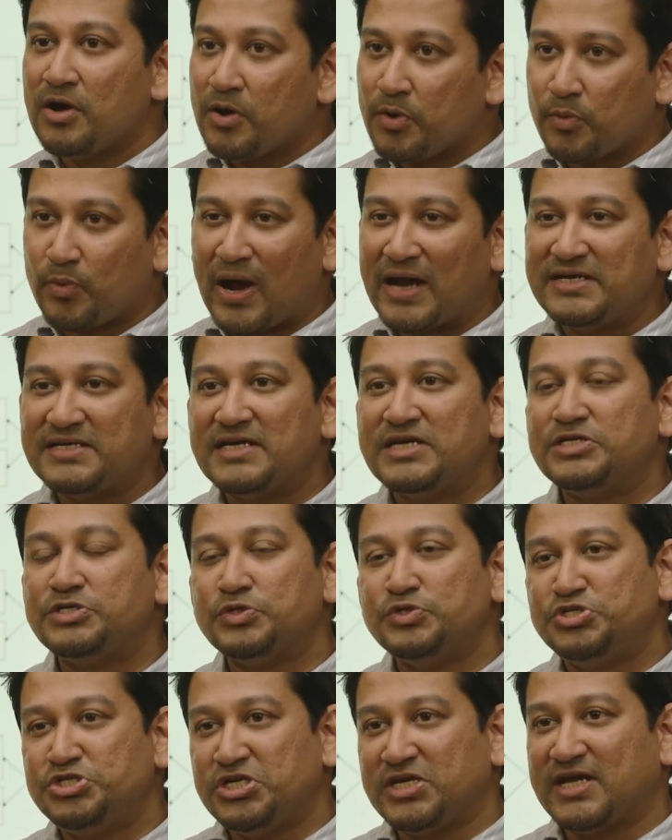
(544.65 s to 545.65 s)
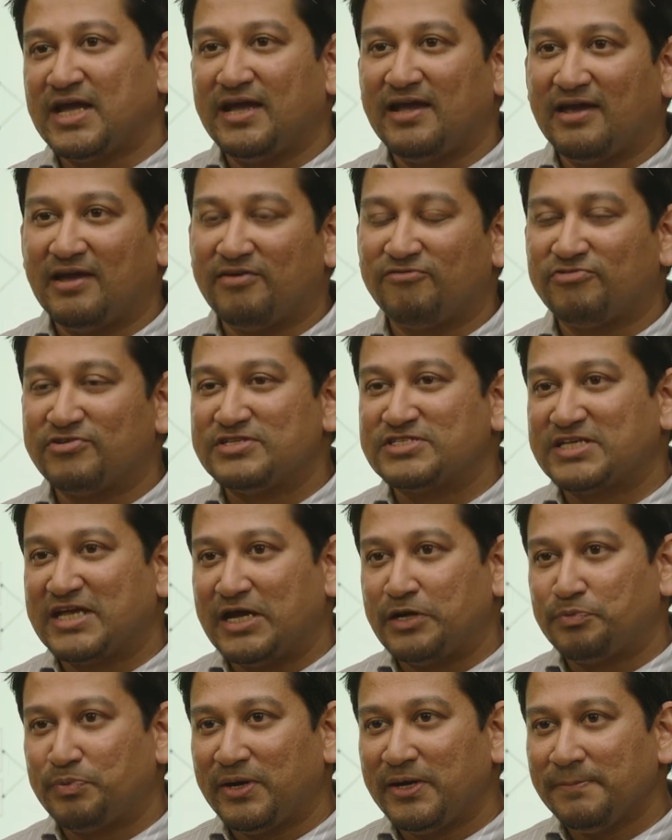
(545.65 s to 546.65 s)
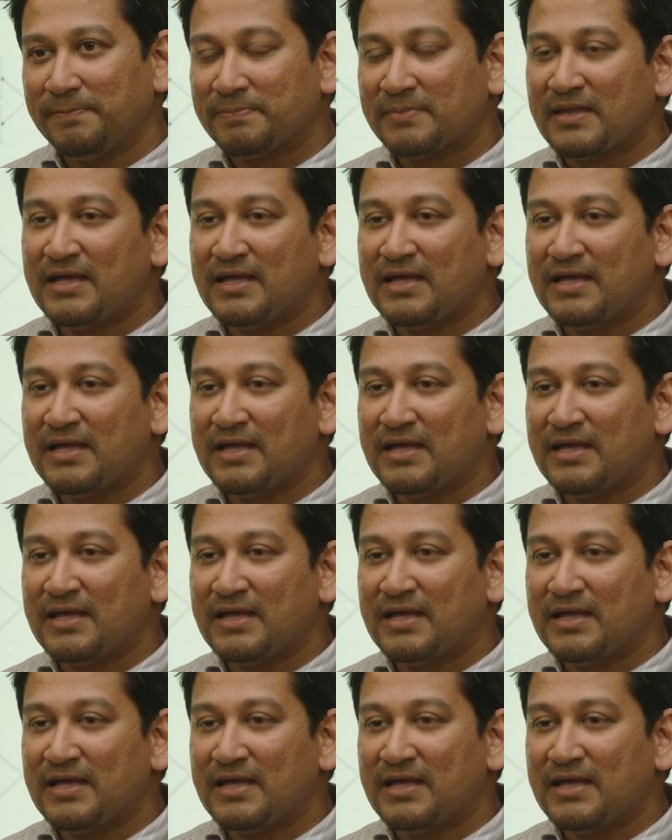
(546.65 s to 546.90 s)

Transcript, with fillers: right into GKE Inference Gateway,